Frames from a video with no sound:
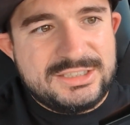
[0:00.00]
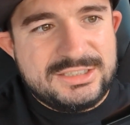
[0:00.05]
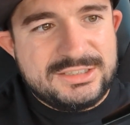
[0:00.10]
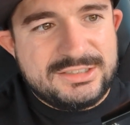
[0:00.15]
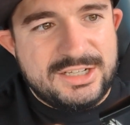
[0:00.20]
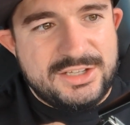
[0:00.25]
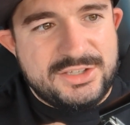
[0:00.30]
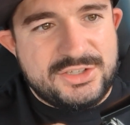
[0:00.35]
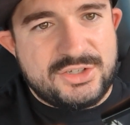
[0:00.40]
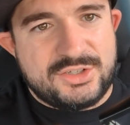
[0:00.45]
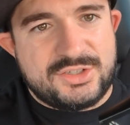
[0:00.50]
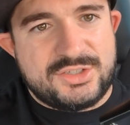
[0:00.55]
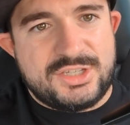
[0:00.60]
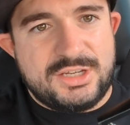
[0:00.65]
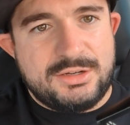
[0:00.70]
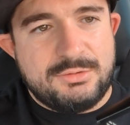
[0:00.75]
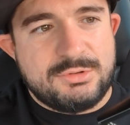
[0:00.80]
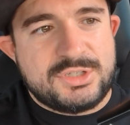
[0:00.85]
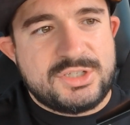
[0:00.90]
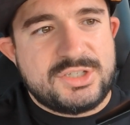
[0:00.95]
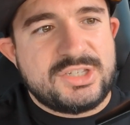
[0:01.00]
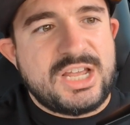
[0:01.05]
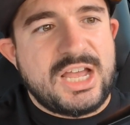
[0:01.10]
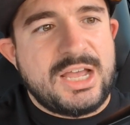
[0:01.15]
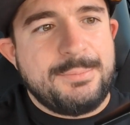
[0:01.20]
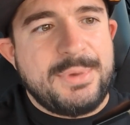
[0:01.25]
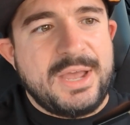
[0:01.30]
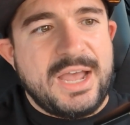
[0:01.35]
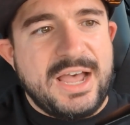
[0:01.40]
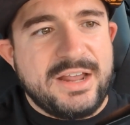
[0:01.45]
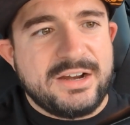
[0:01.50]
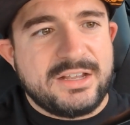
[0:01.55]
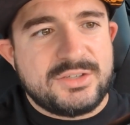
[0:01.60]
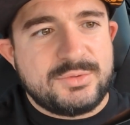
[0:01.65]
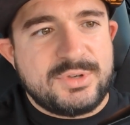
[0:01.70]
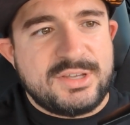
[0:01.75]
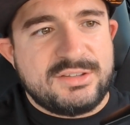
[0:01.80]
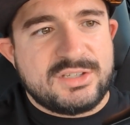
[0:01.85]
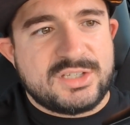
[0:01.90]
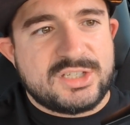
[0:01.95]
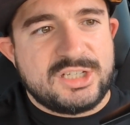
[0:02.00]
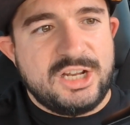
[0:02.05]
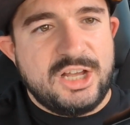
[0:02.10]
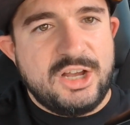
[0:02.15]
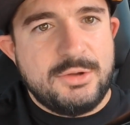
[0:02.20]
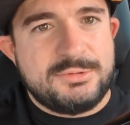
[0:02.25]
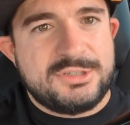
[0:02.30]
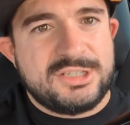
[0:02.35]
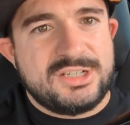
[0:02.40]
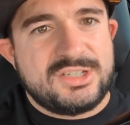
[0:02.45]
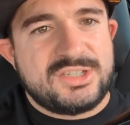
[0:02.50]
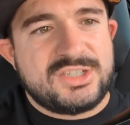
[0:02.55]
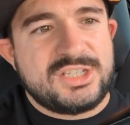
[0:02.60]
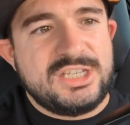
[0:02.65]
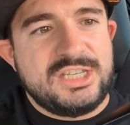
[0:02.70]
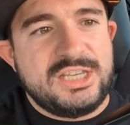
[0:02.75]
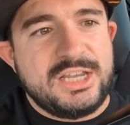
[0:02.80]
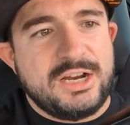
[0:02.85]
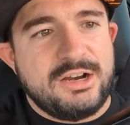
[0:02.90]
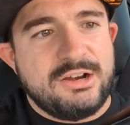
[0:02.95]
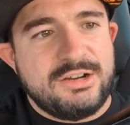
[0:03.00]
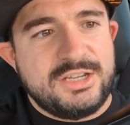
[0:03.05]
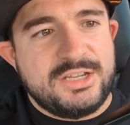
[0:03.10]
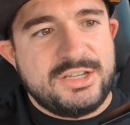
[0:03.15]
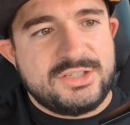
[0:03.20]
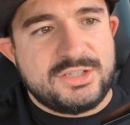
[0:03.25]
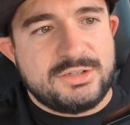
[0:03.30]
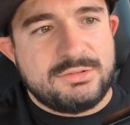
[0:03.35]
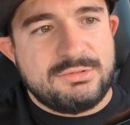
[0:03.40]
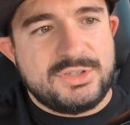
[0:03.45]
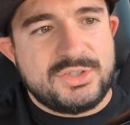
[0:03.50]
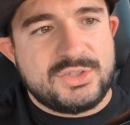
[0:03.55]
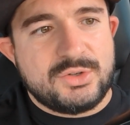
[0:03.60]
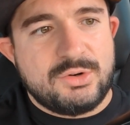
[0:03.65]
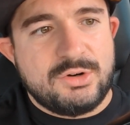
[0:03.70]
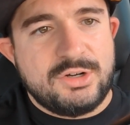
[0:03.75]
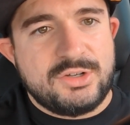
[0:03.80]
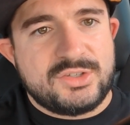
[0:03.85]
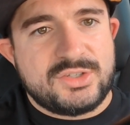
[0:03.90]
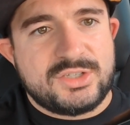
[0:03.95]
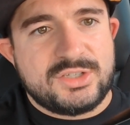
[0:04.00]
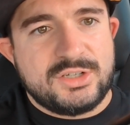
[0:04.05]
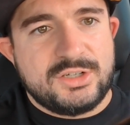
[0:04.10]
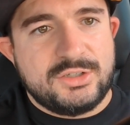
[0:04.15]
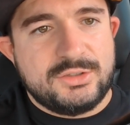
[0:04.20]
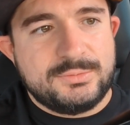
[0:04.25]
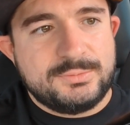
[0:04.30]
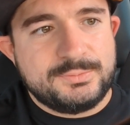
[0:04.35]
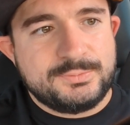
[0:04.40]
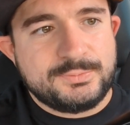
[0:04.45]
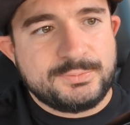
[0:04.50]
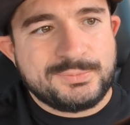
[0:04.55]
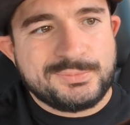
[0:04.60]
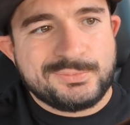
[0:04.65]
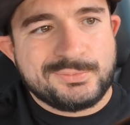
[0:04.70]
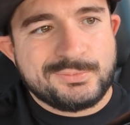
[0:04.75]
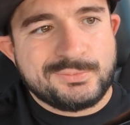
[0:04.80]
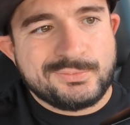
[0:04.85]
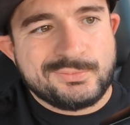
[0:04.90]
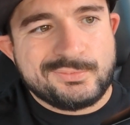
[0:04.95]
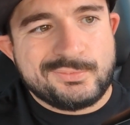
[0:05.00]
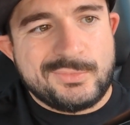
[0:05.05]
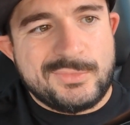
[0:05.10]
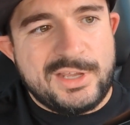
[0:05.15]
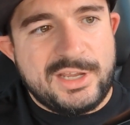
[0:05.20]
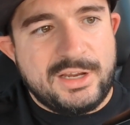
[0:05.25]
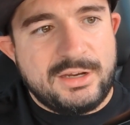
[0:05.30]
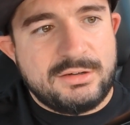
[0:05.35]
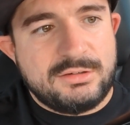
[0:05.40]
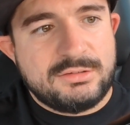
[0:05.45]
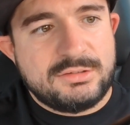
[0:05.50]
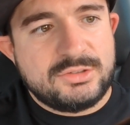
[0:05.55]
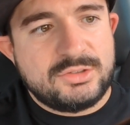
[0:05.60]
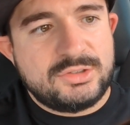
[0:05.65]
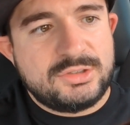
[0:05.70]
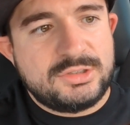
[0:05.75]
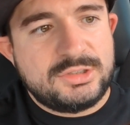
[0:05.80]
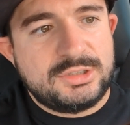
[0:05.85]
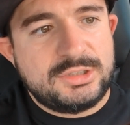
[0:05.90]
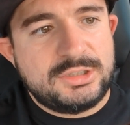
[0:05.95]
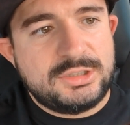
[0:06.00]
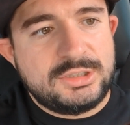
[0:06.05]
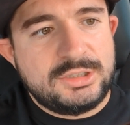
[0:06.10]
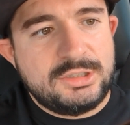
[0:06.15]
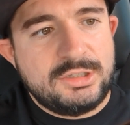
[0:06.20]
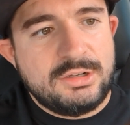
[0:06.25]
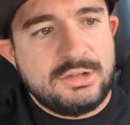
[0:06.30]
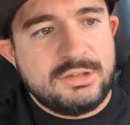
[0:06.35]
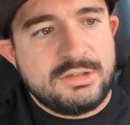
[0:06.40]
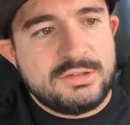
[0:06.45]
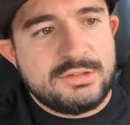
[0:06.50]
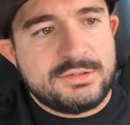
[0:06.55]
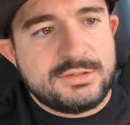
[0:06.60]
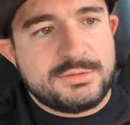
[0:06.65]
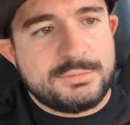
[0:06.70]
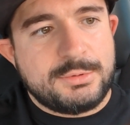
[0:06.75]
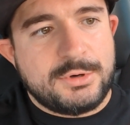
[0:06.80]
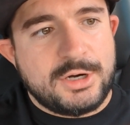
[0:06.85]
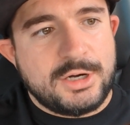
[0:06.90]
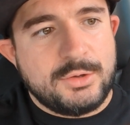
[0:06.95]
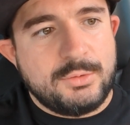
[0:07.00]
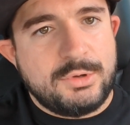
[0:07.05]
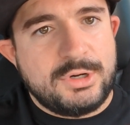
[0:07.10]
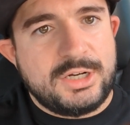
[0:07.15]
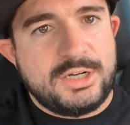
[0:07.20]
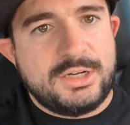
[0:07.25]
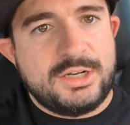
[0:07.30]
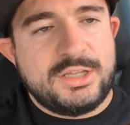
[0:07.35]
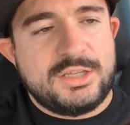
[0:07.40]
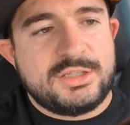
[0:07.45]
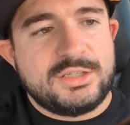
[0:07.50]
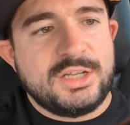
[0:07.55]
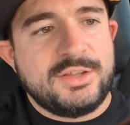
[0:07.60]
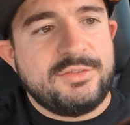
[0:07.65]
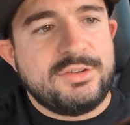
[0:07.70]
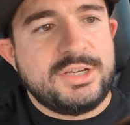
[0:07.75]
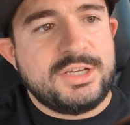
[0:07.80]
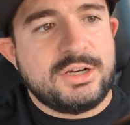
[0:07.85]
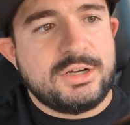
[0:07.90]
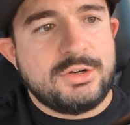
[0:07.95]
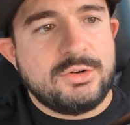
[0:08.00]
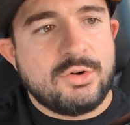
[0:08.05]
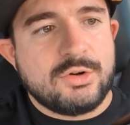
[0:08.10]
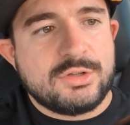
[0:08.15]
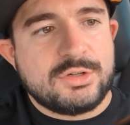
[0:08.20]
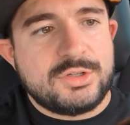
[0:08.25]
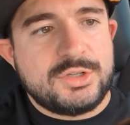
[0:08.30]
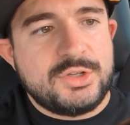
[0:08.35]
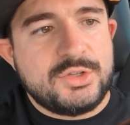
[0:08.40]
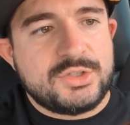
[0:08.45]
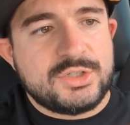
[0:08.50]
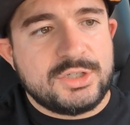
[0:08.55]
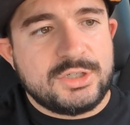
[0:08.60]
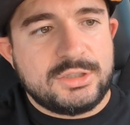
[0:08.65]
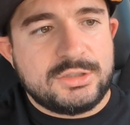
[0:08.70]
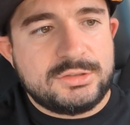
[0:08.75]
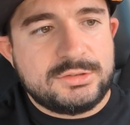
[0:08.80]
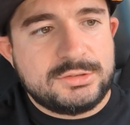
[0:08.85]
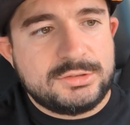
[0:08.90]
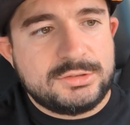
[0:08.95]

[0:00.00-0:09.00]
interesting, which is not bad because we have the slopes and the ski areas and the resorts, so it's part of what it is living here in northern Utah.